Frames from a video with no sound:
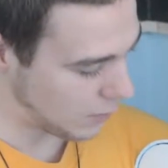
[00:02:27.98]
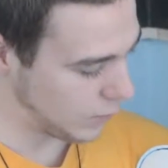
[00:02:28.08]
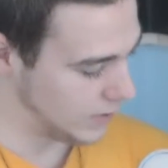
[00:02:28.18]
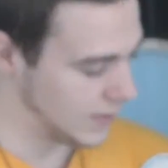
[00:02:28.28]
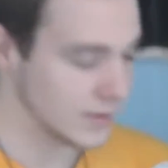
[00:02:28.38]

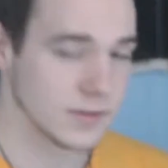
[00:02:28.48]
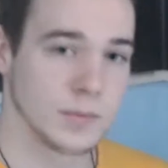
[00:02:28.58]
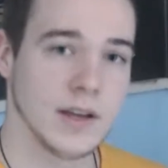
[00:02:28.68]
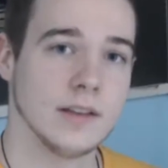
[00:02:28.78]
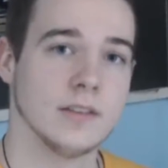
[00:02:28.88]
that when
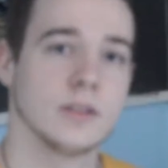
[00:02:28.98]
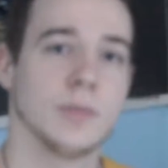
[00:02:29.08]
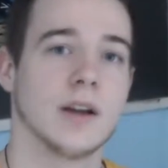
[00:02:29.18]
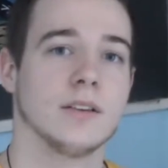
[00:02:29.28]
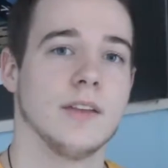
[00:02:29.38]
this
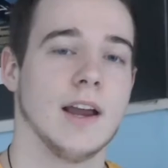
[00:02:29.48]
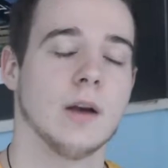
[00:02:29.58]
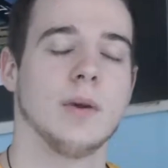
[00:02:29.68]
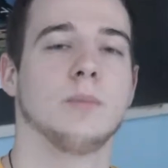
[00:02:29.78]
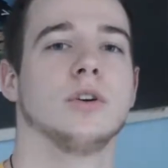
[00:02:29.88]
spins, because of
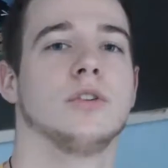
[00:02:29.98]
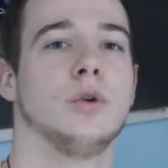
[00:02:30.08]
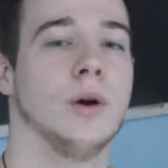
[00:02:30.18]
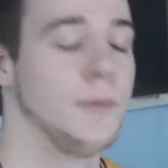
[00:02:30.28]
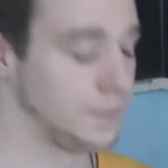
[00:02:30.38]
the air being
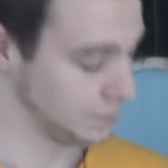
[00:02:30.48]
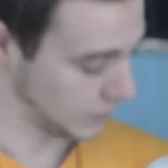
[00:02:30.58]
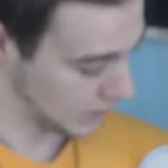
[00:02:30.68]
pushed through it,